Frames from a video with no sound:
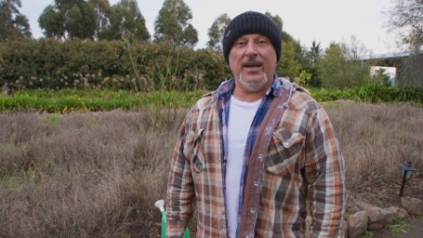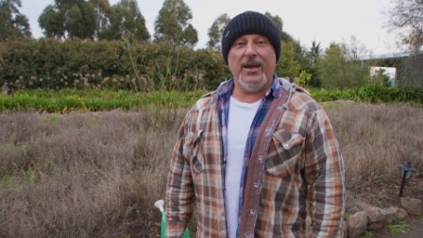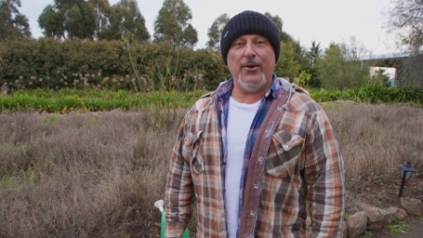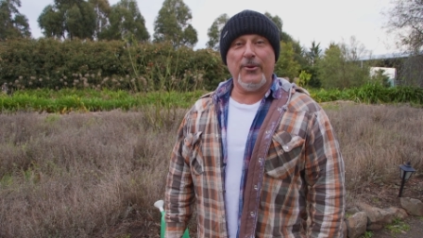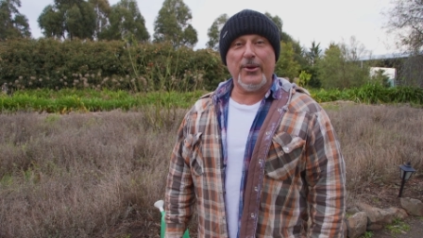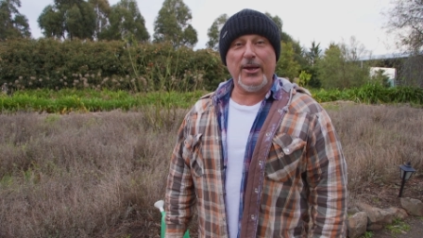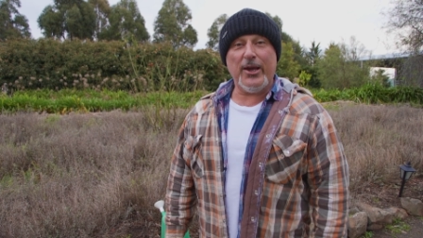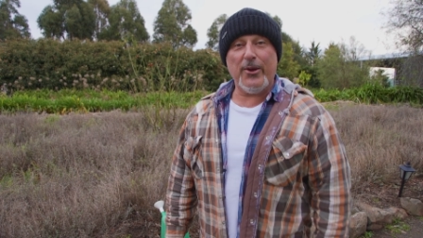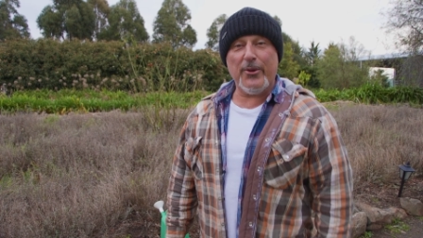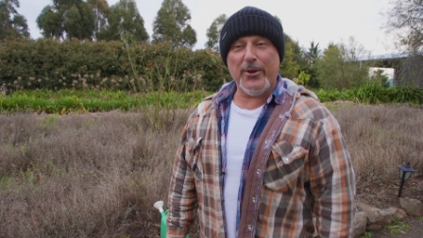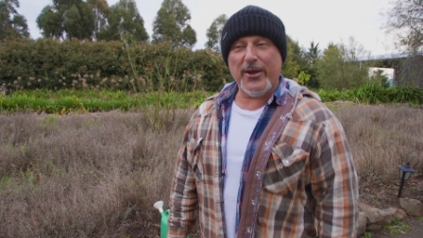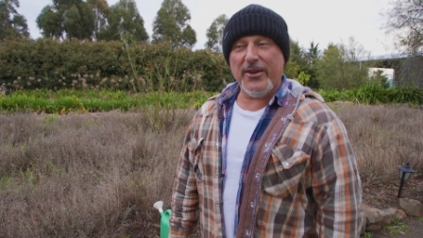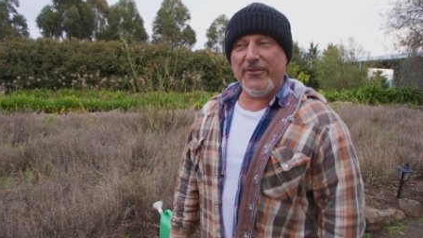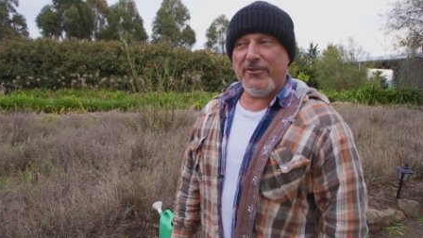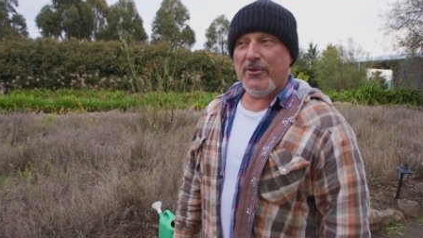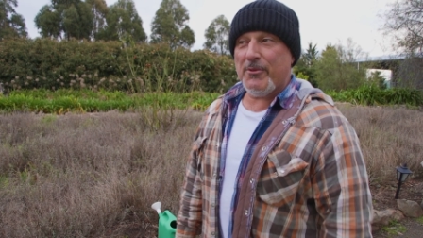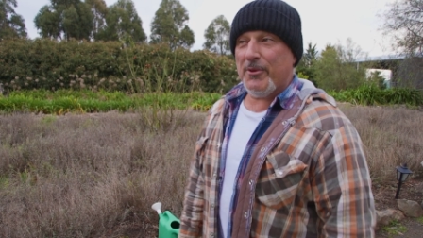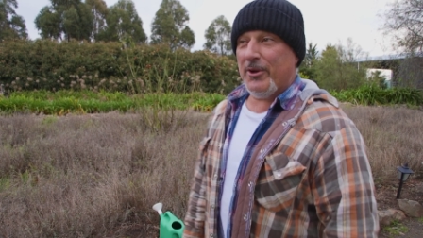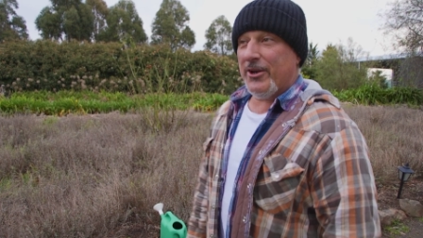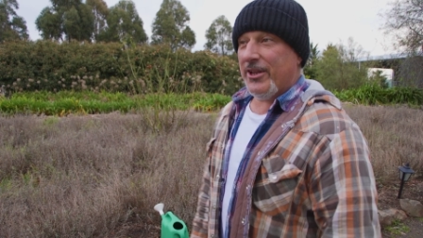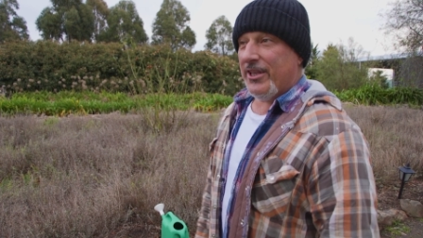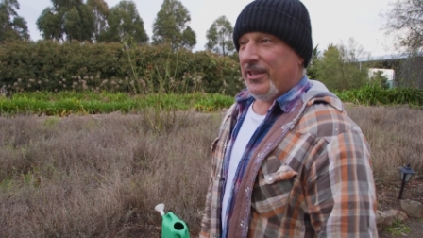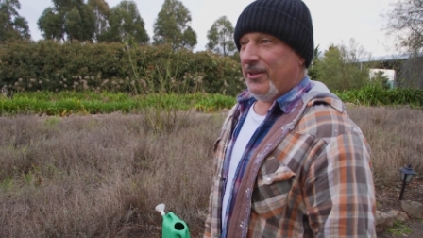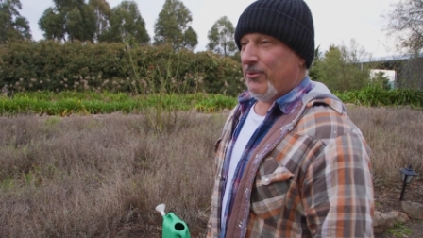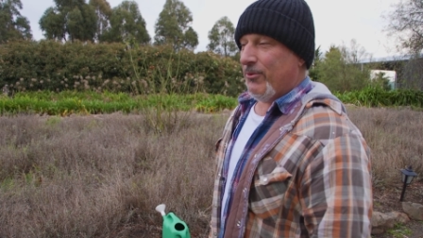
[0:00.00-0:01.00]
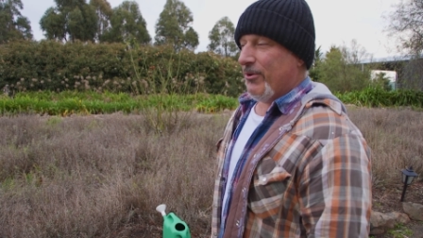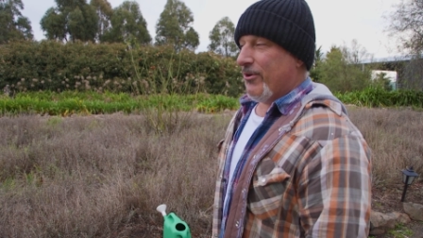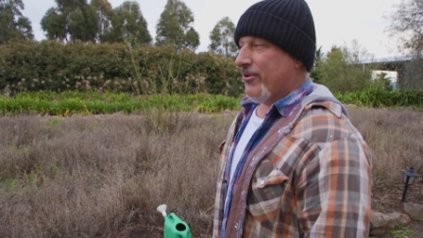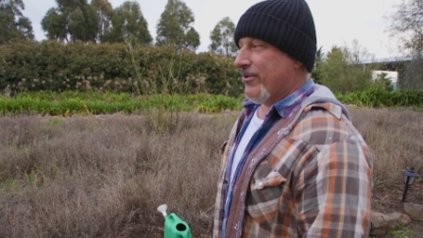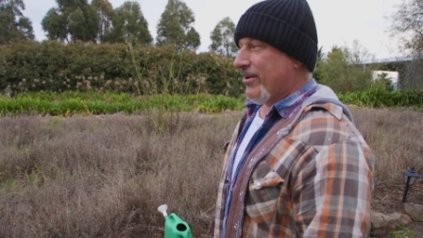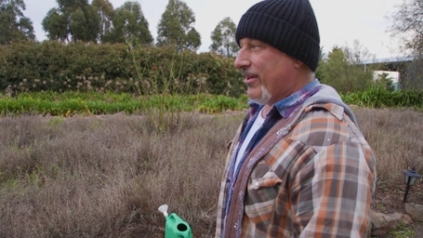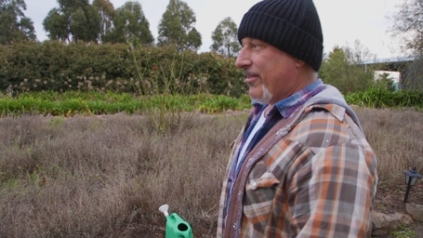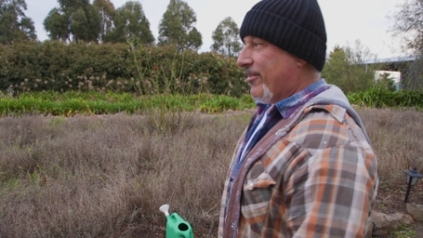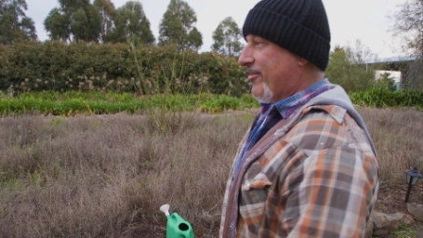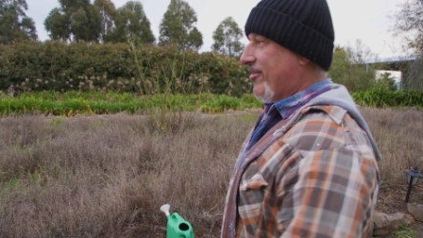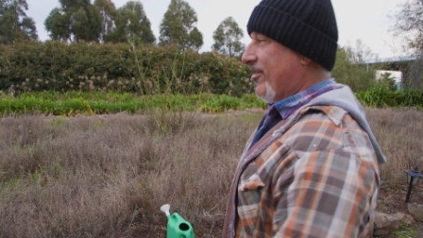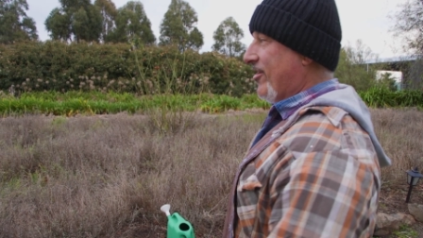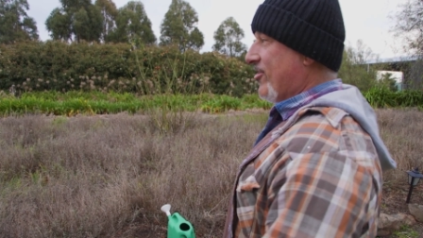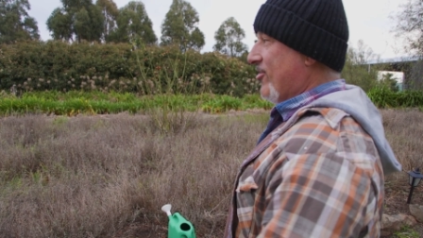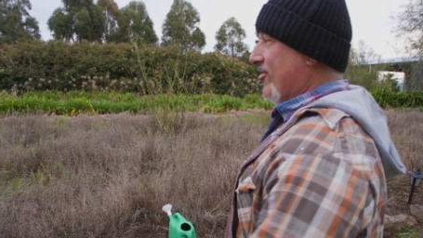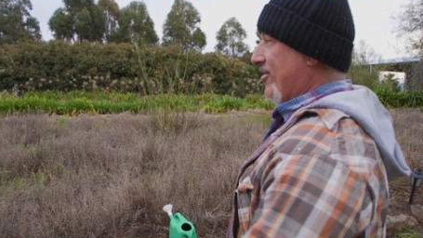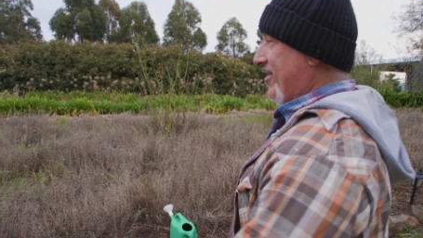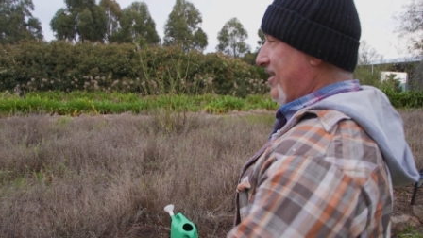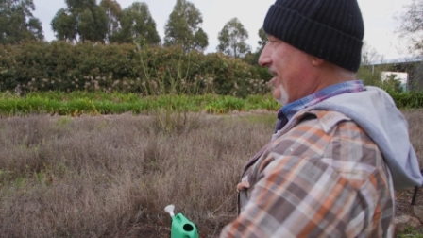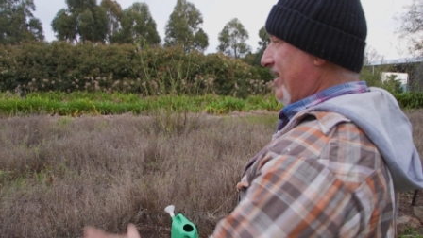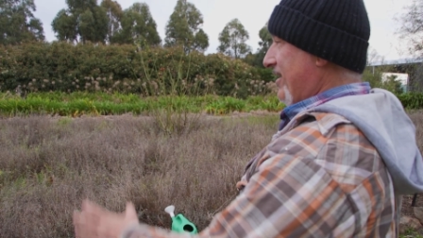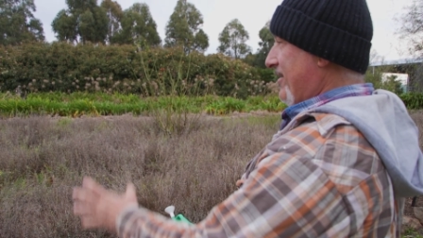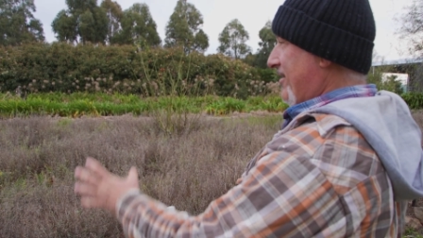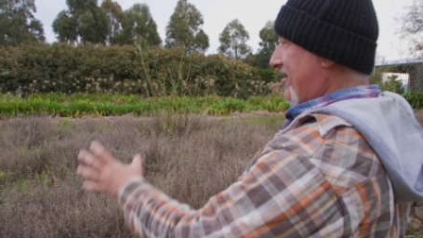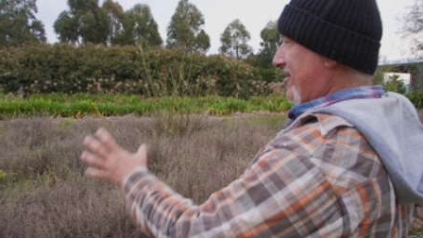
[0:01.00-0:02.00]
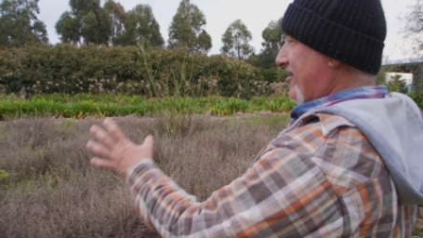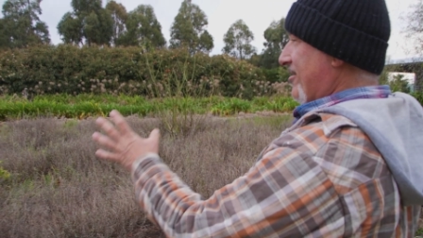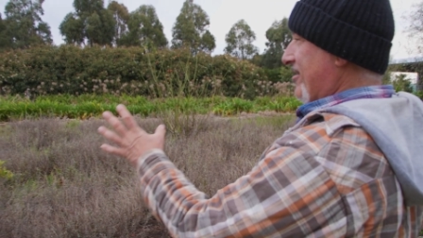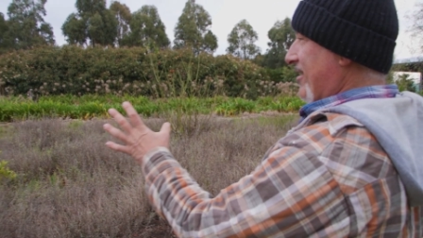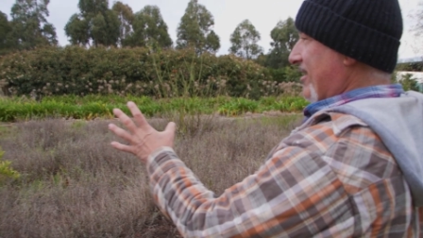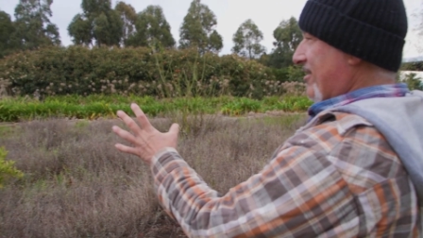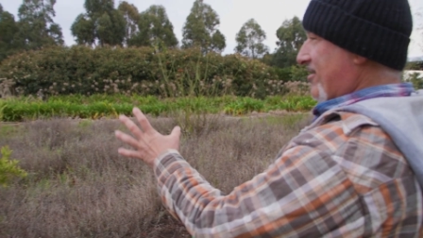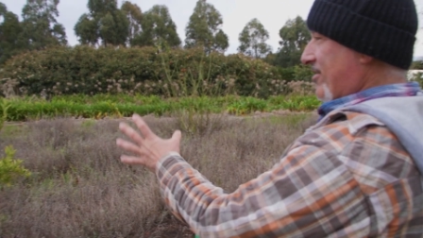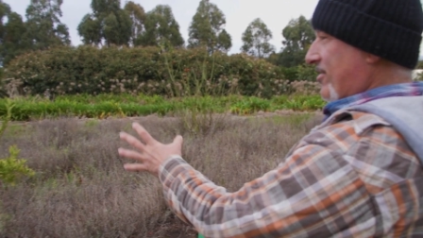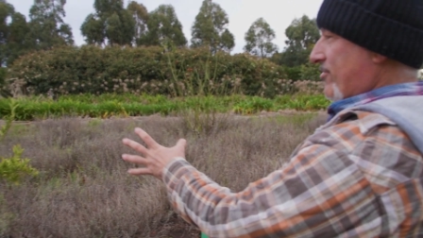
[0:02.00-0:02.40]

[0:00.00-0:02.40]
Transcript: How are we going everybody? We're another section here. This is our